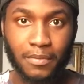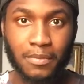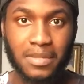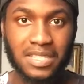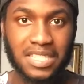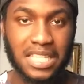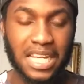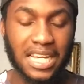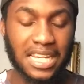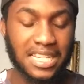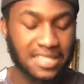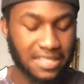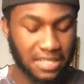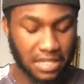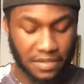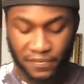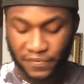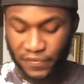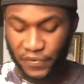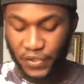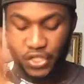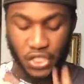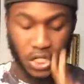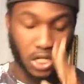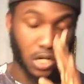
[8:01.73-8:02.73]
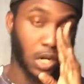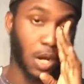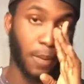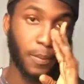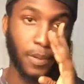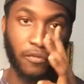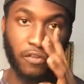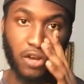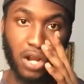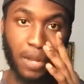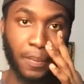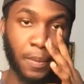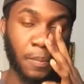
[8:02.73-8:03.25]
Mr. Eazi, featuring a
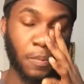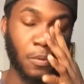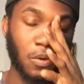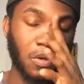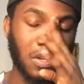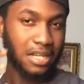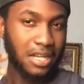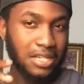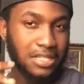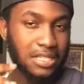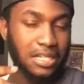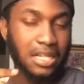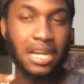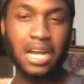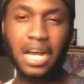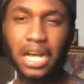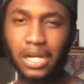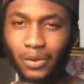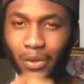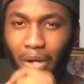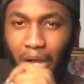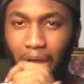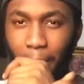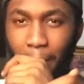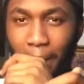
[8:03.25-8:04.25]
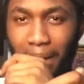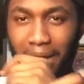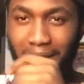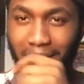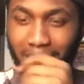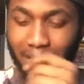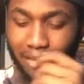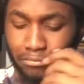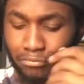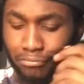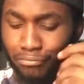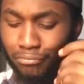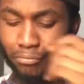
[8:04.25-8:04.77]
couple of other people. Ah, ah,
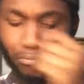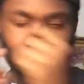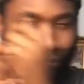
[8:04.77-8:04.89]
ah,